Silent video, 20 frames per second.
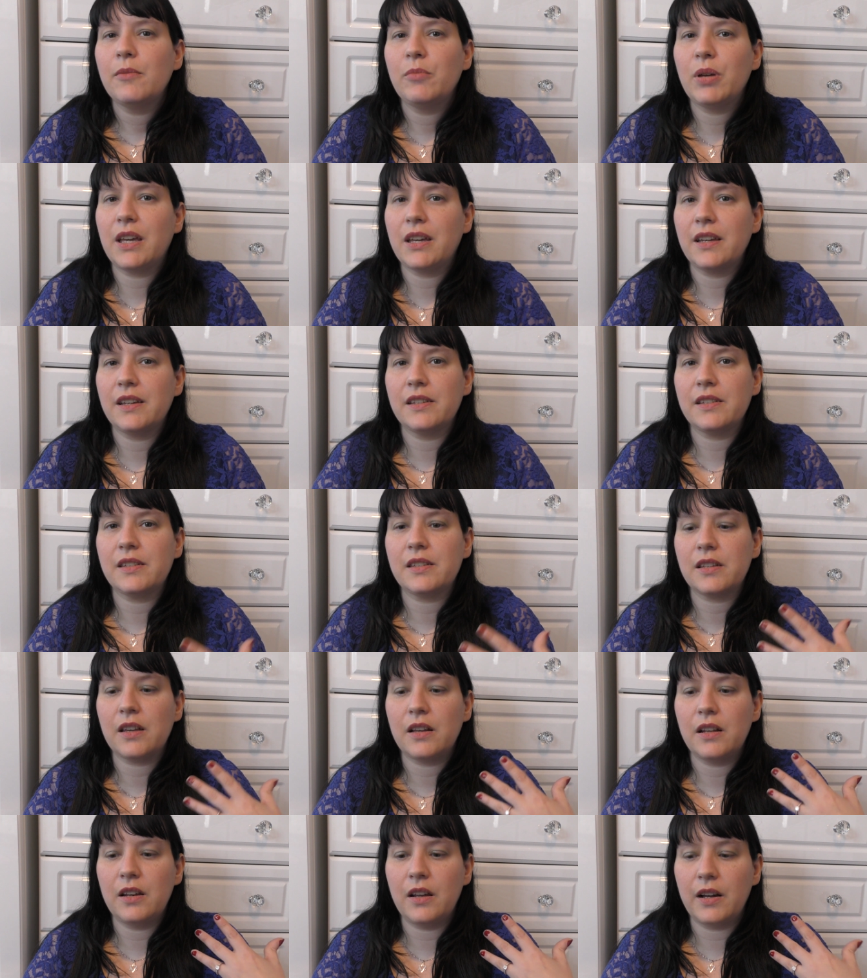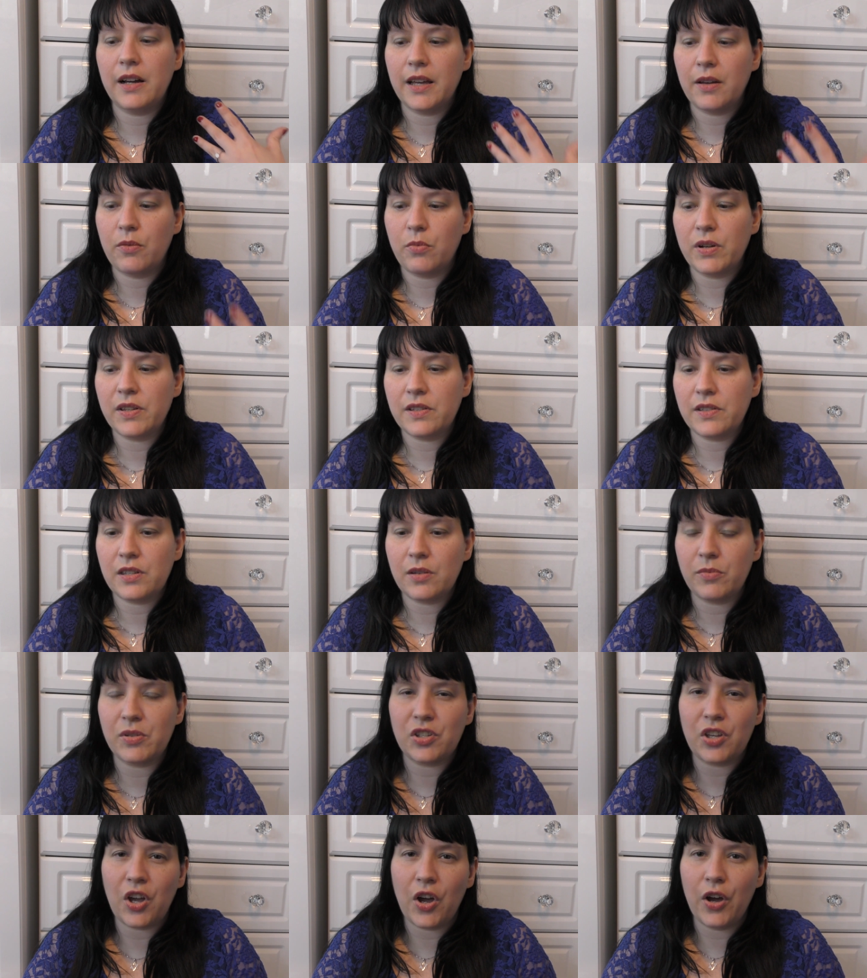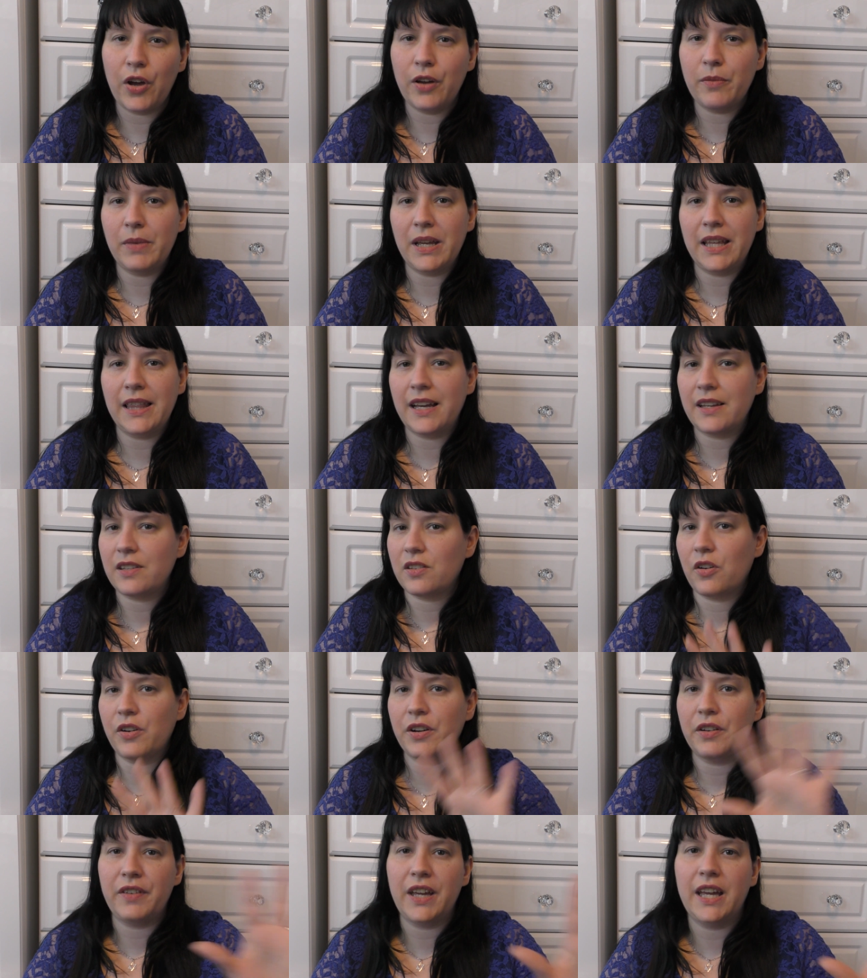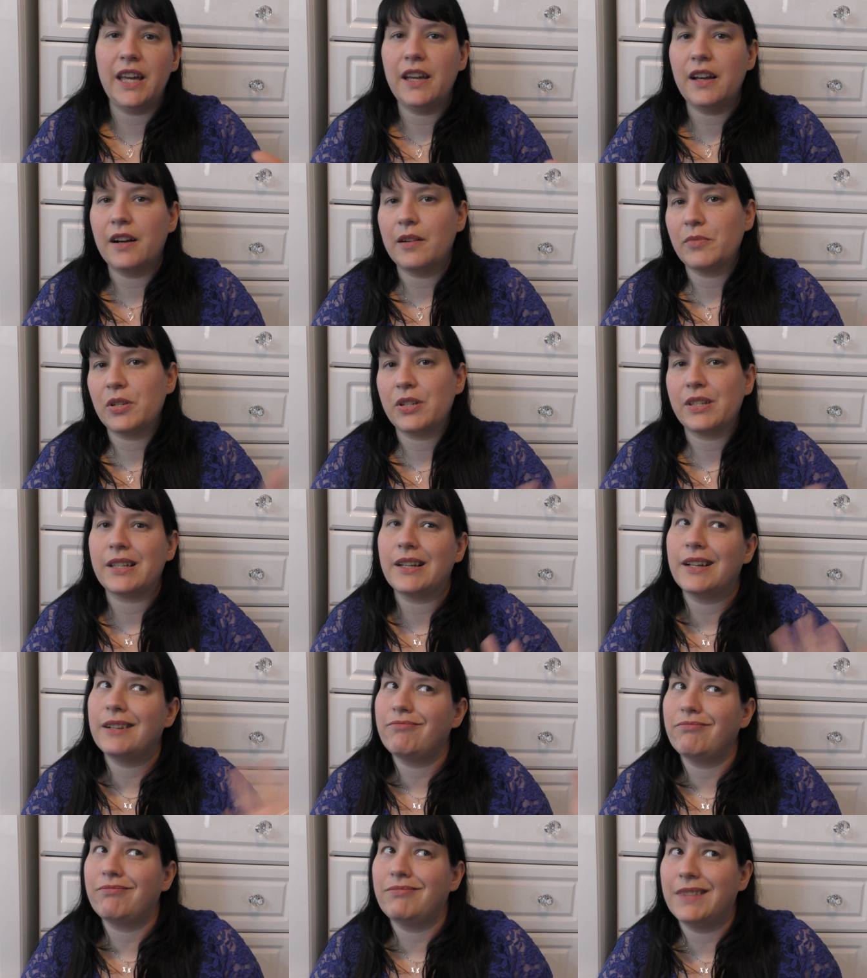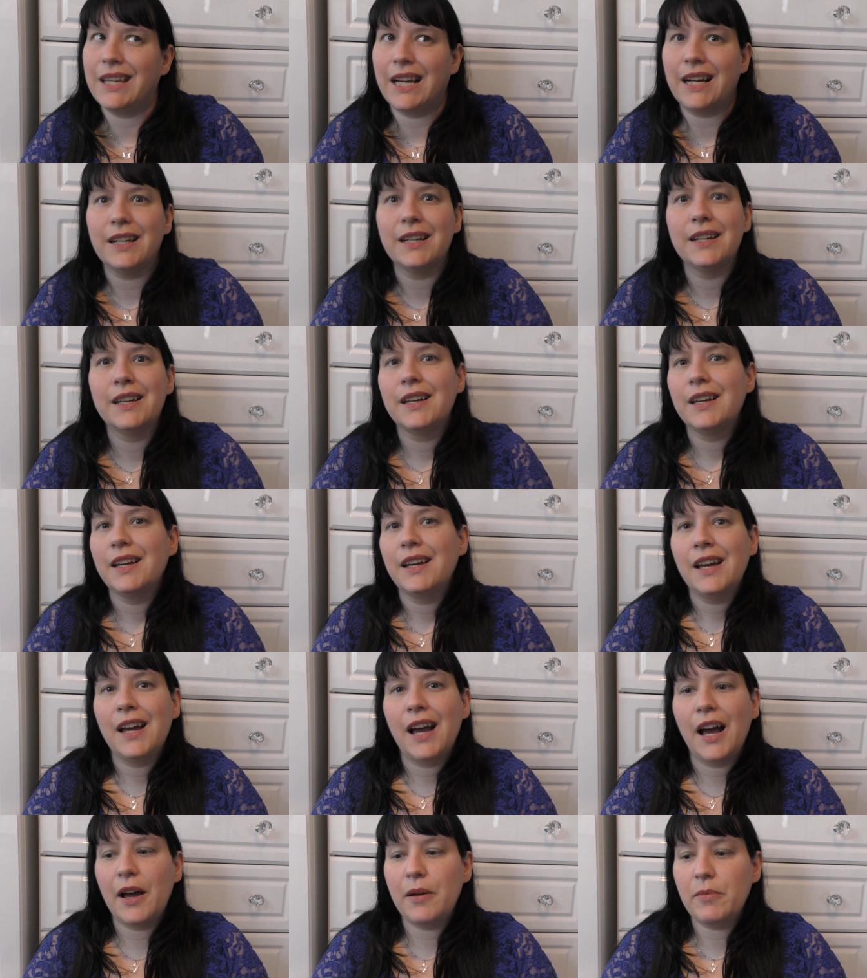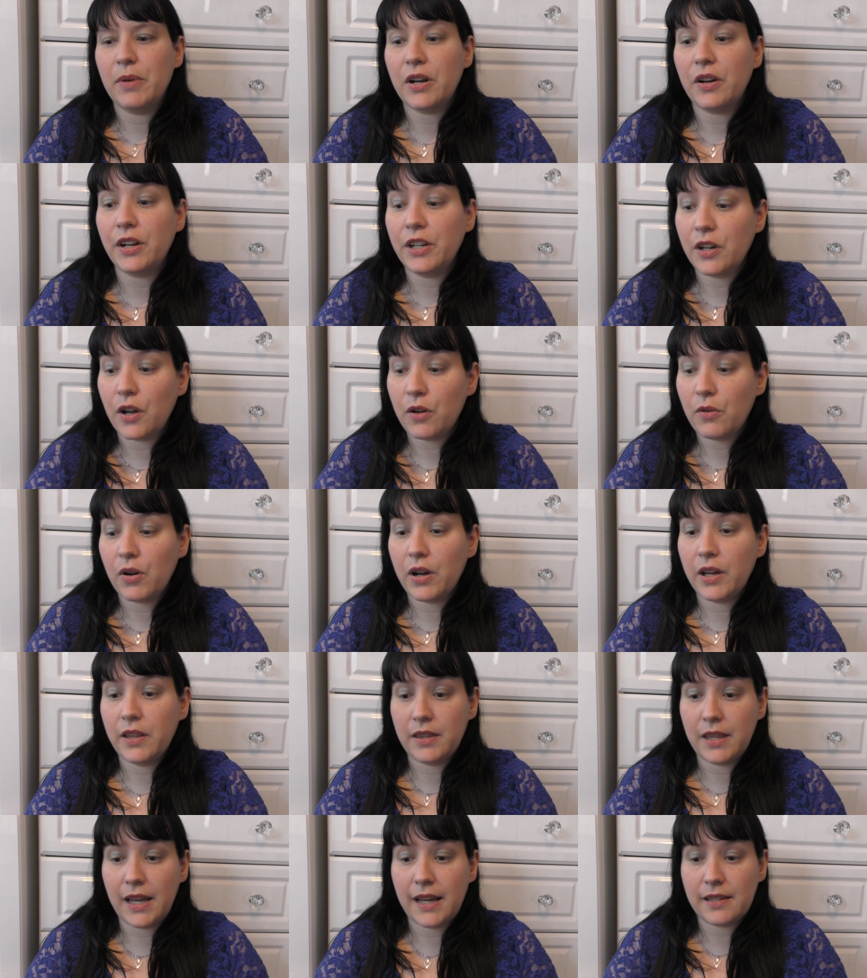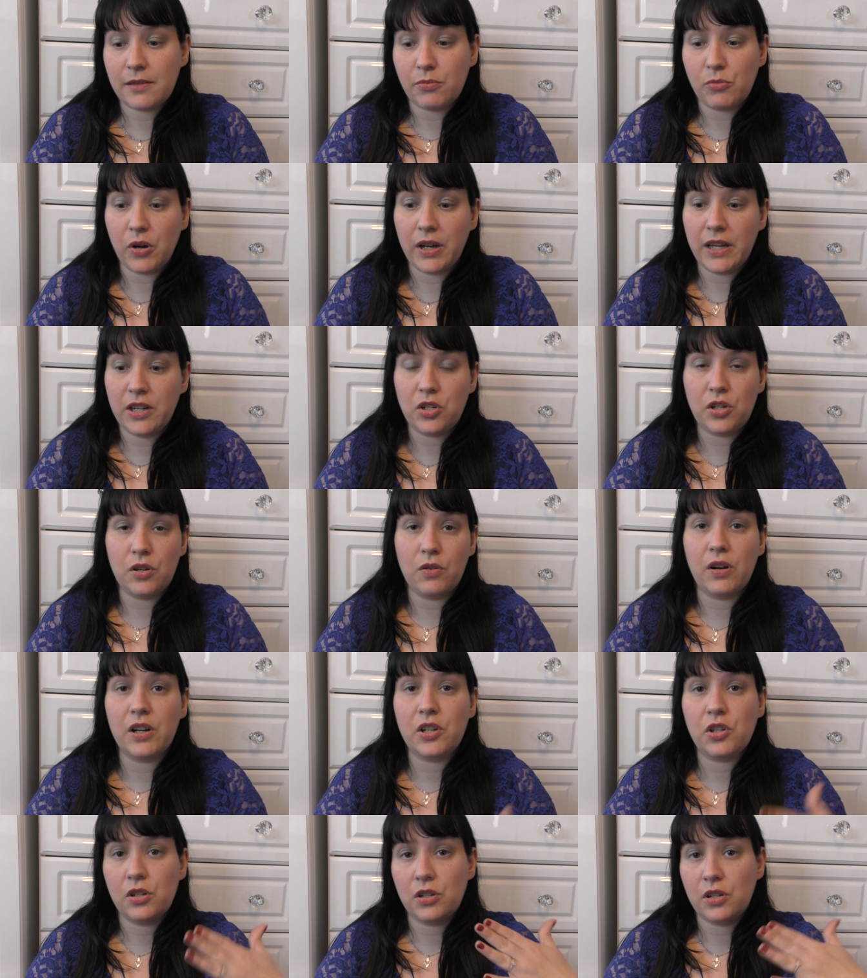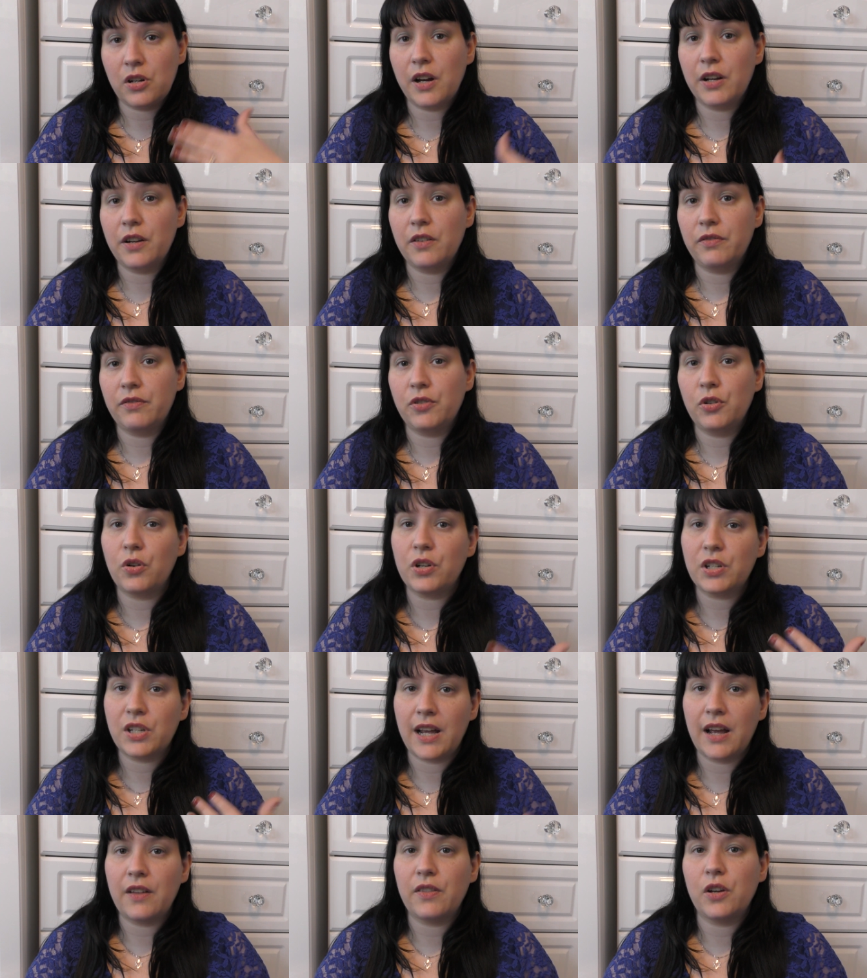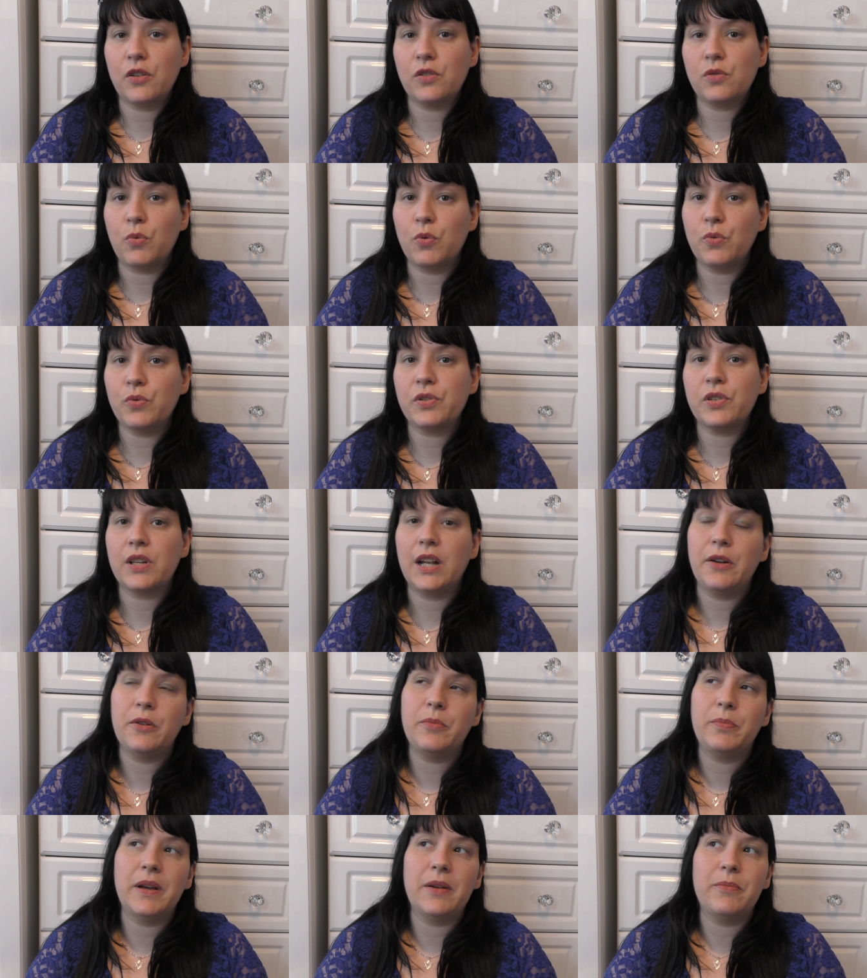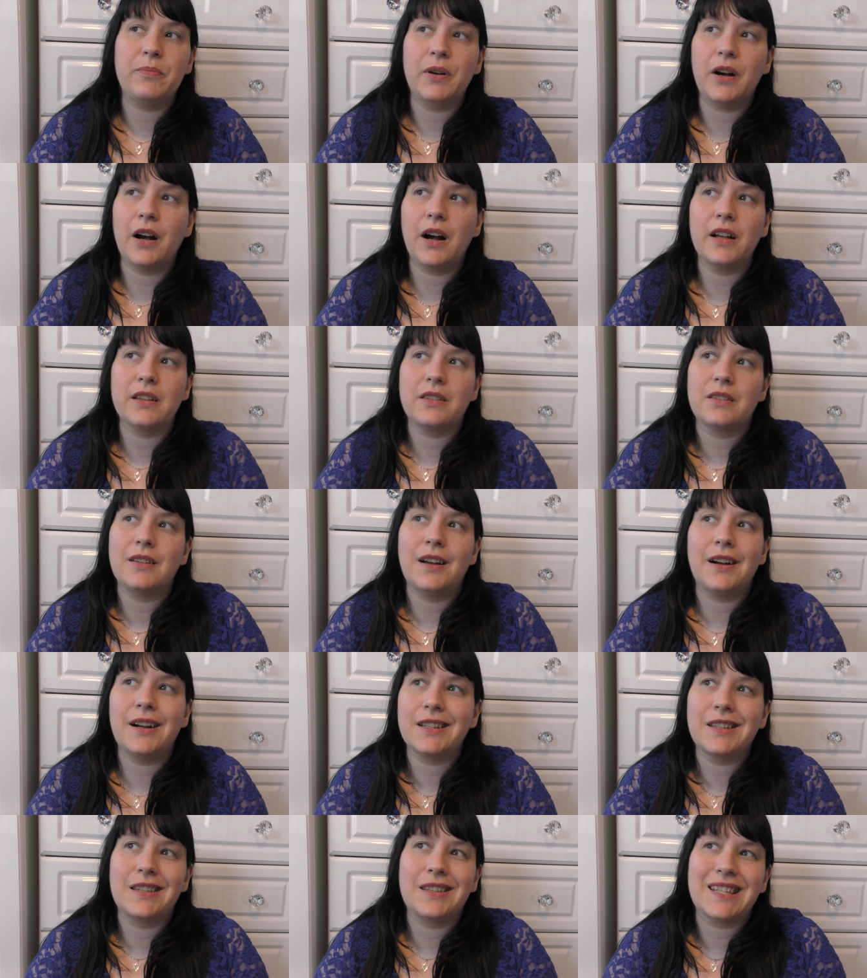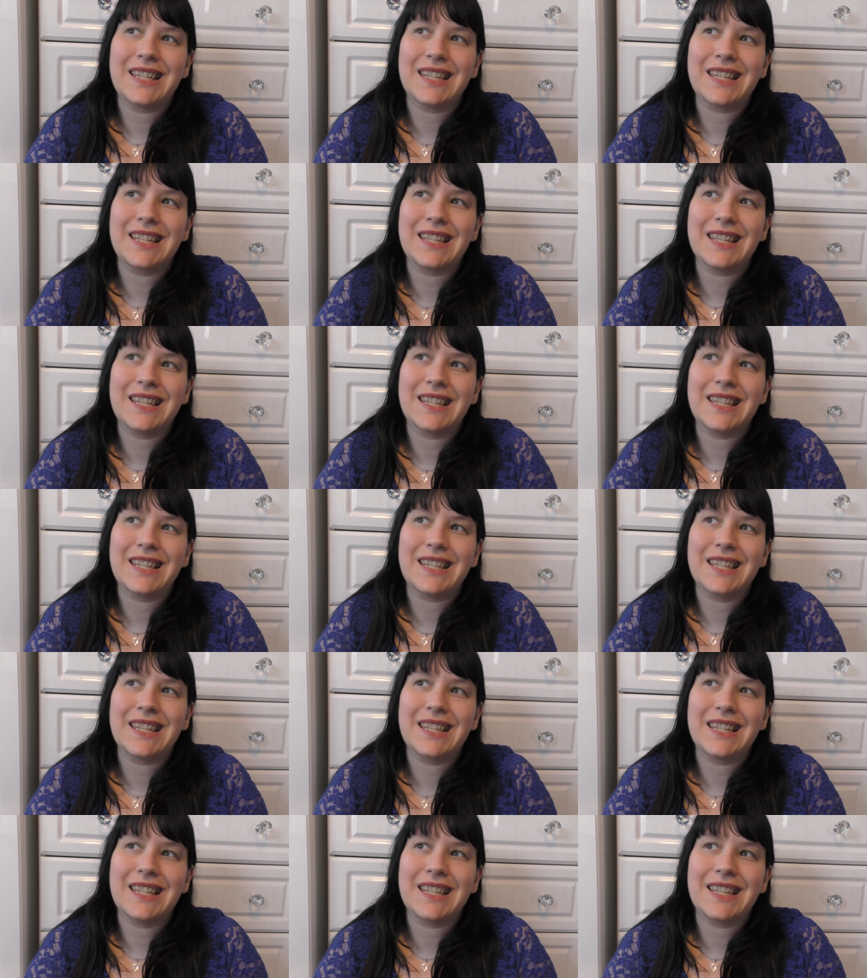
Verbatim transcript: because like once someone's hurt me, that's kind of it. I'm just like nah. Um, and I know I, that's my issue. I should kind of knock down those walls a little bit, but I I